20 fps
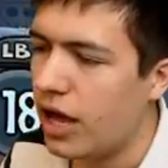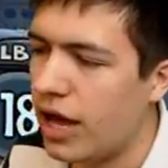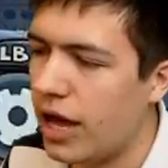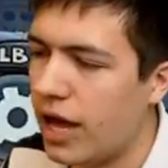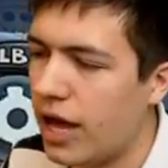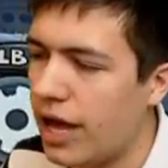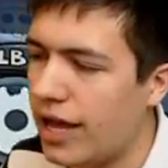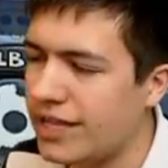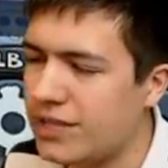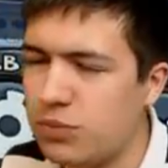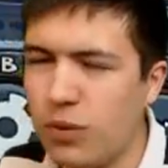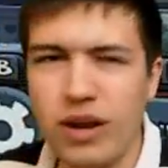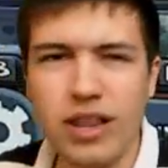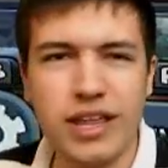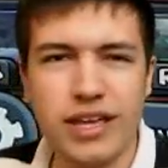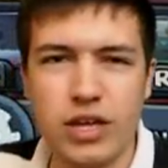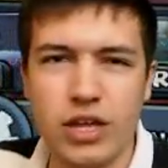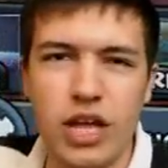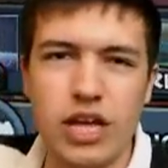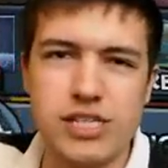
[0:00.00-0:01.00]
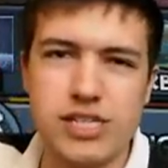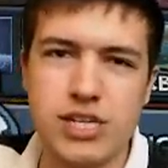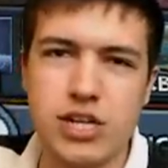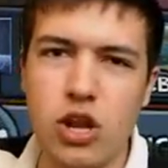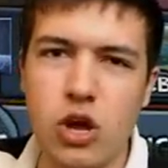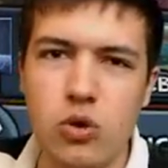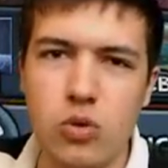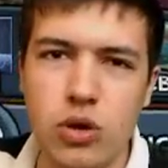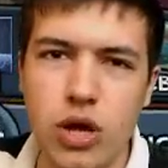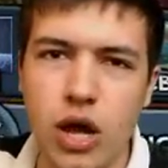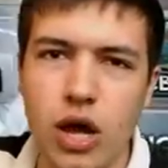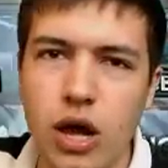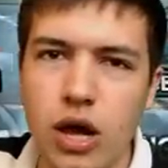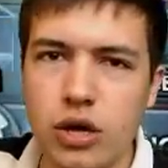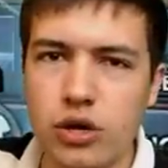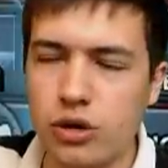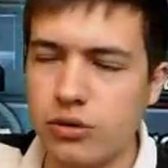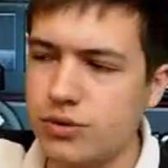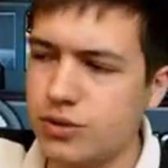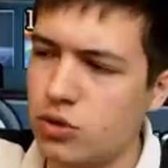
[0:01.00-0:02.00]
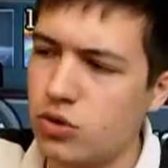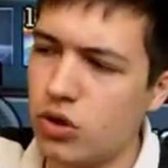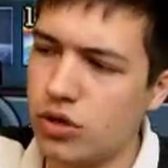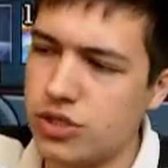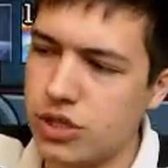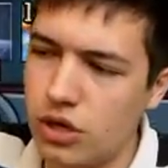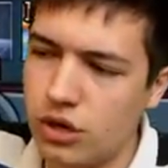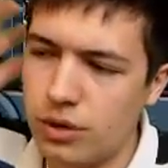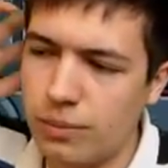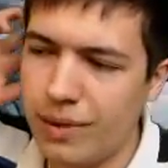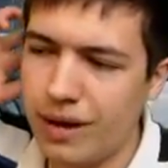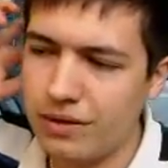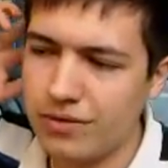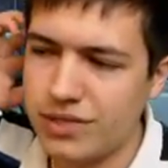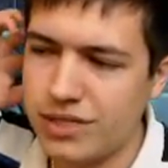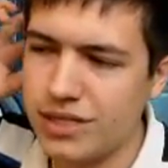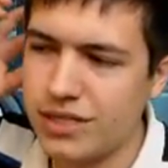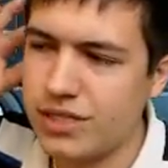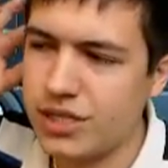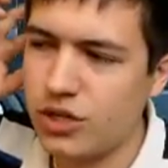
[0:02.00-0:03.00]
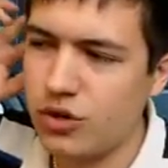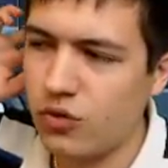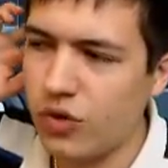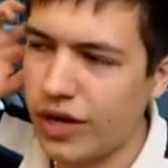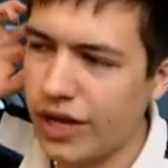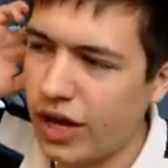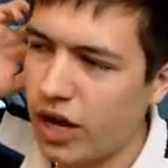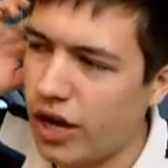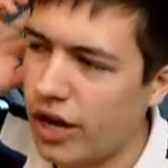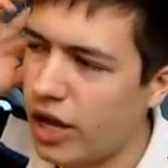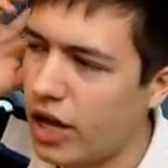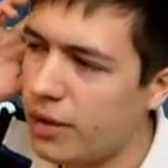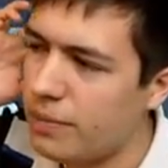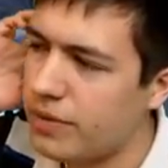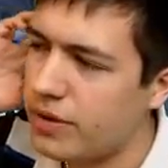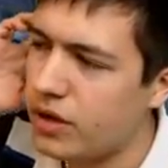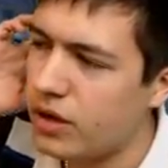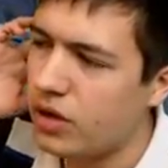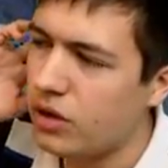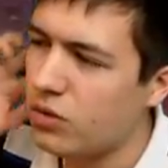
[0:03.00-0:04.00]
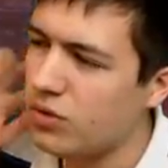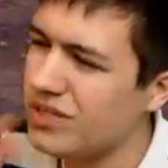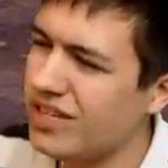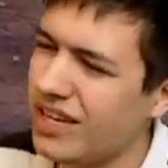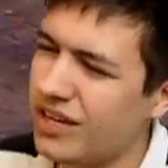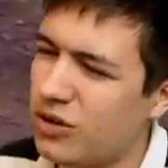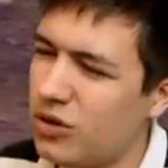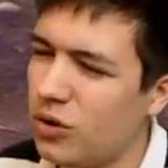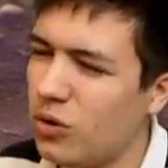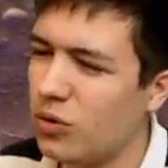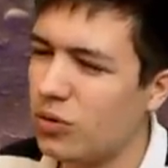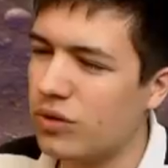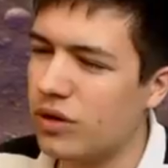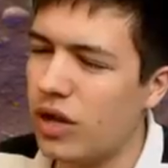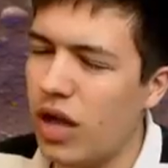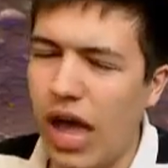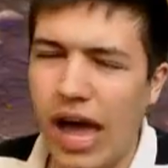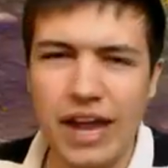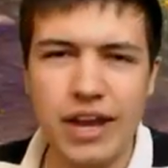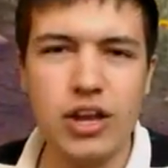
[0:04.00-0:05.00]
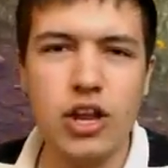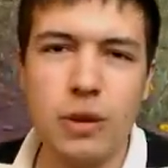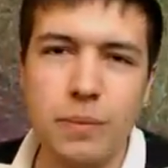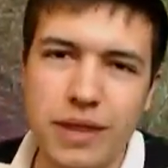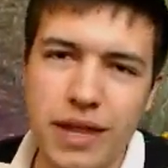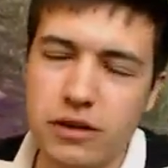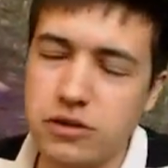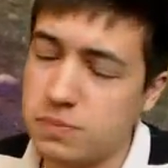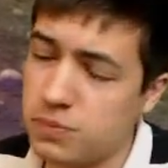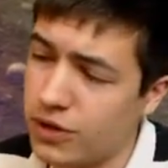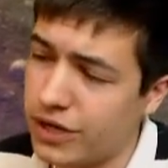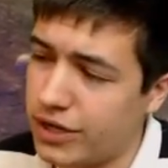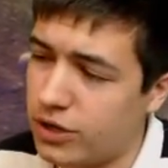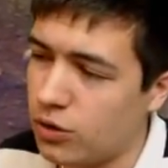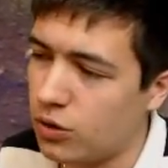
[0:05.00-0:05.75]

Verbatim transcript: It's where like a slow cart goes across a load of mountains and you're really high up. What's that called? I don't know, but that was pretty